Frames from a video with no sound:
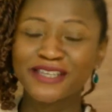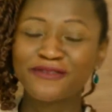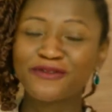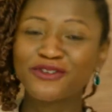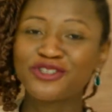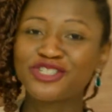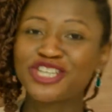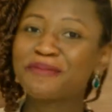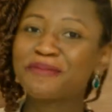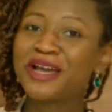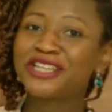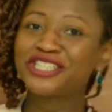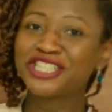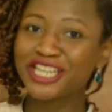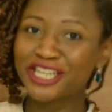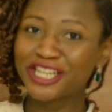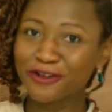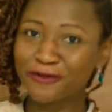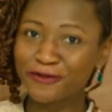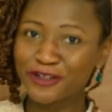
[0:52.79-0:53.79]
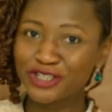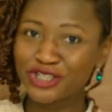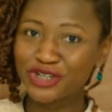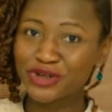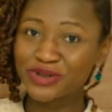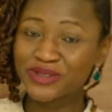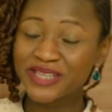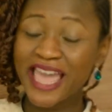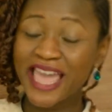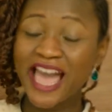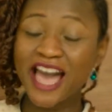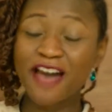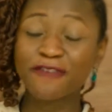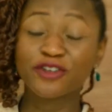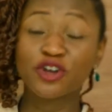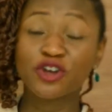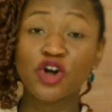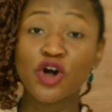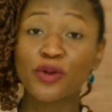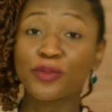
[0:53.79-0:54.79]
If you check my channel videos, I
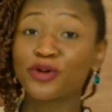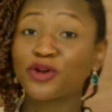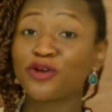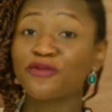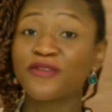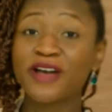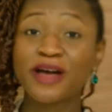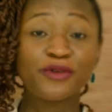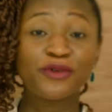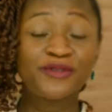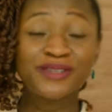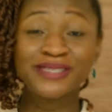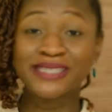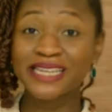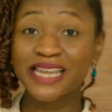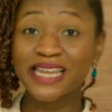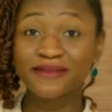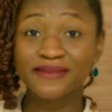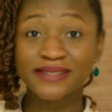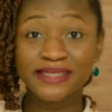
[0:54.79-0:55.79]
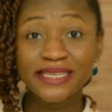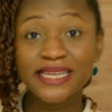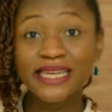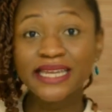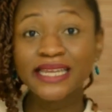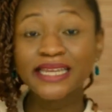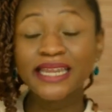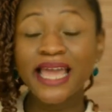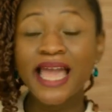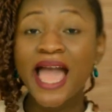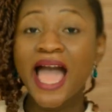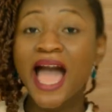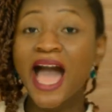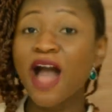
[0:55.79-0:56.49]
have a couple of our movies that I've seen.